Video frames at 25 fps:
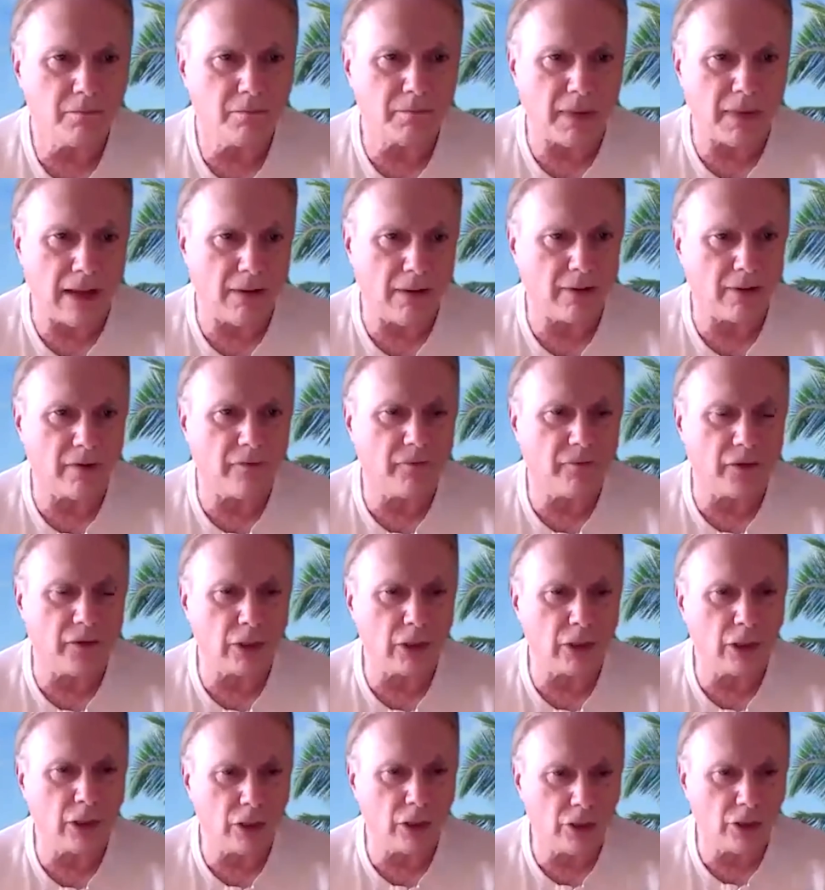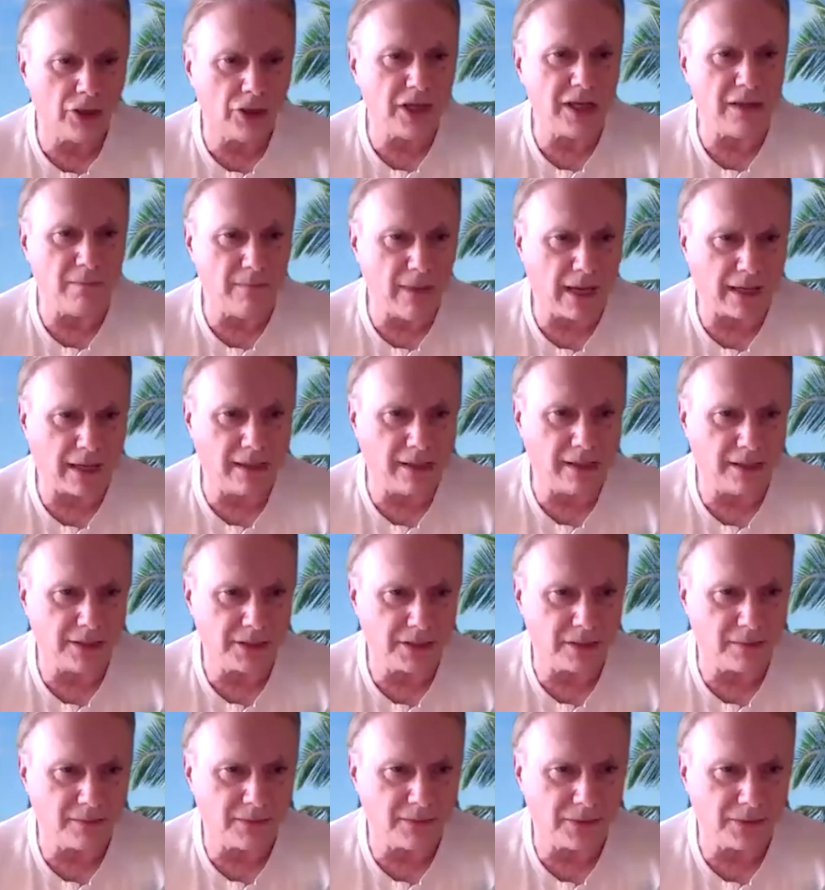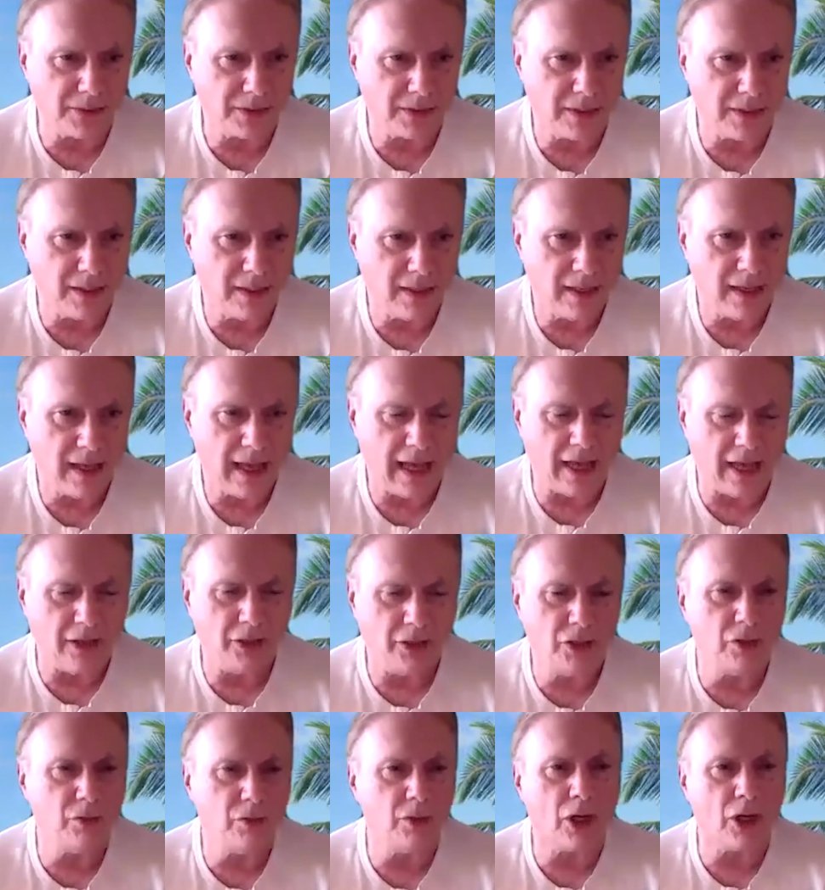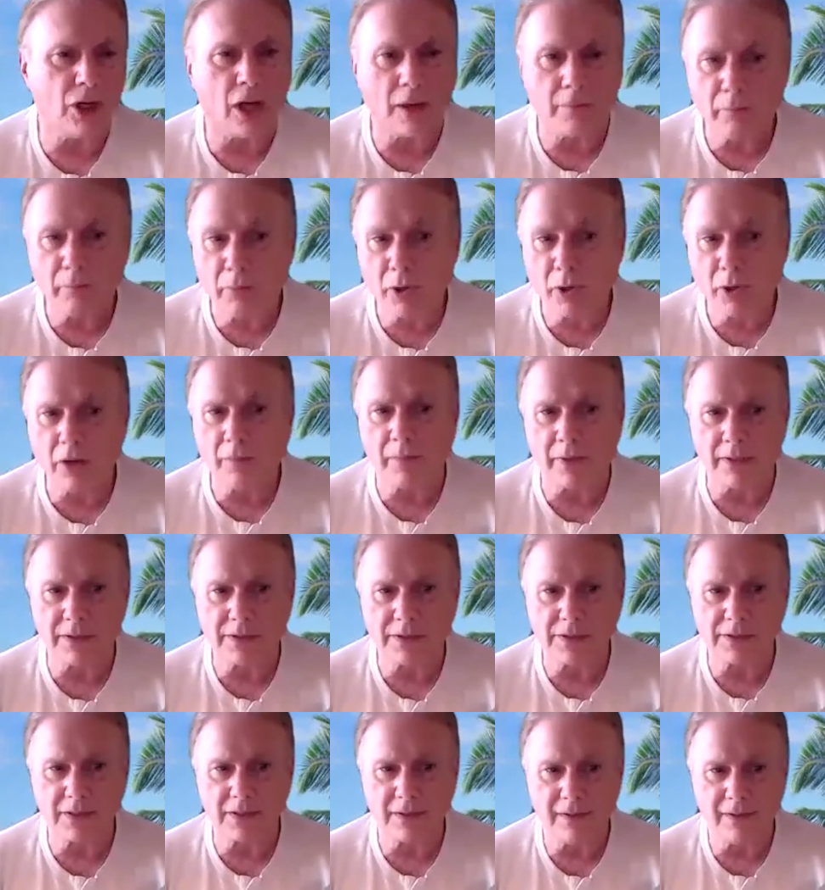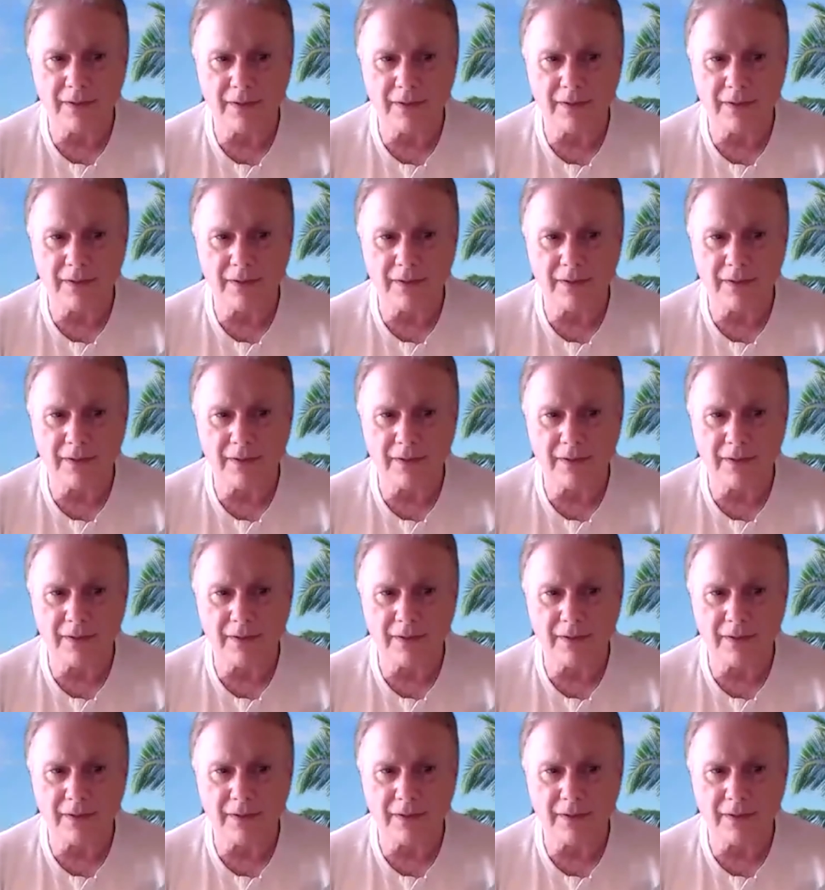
powerful learning mechanisms and do it on purpose